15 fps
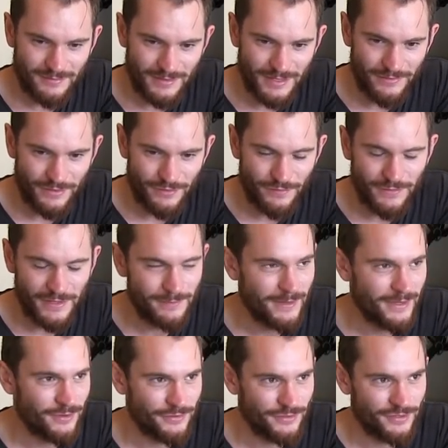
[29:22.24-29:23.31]
giving you
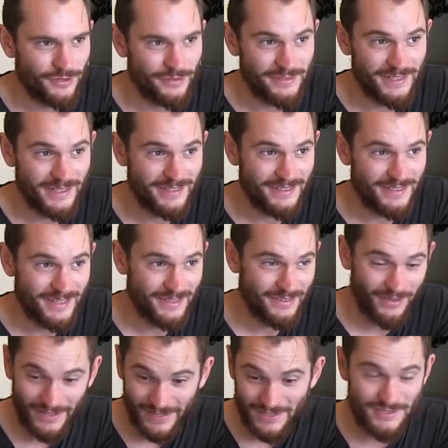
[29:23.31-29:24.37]
feedback on your content and
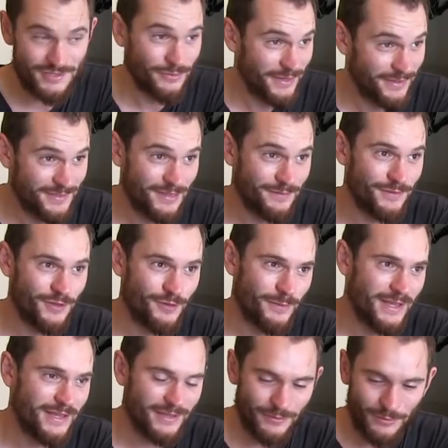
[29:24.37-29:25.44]
like enjoying stuff that you're
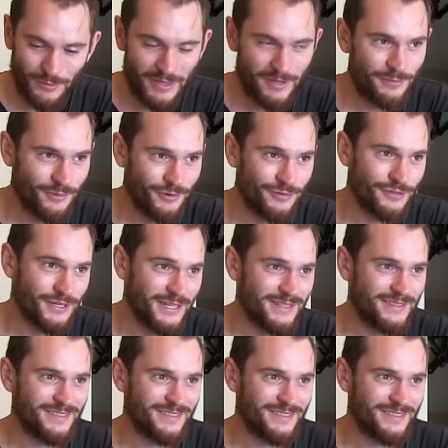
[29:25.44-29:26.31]
making. You want to make more, right?